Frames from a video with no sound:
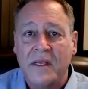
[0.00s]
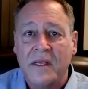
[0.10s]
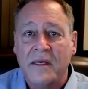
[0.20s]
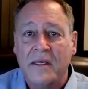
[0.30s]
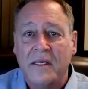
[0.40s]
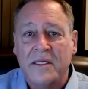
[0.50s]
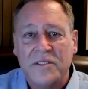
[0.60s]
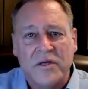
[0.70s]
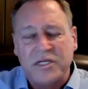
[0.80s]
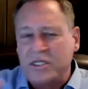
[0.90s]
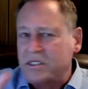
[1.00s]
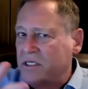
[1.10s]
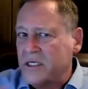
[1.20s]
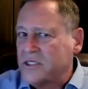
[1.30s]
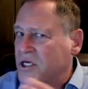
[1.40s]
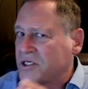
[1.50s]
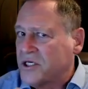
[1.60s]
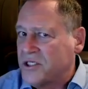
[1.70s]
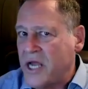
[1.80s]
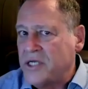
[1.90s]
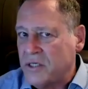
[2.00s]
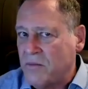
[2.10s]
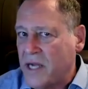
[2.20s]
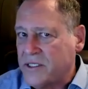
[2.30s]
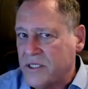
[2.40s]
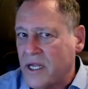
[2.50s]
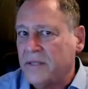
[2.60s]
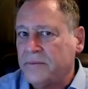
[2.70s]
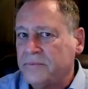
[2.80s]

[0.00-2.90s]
Yeah, it makes a lot so of sense. Just, it's just a change in mindset.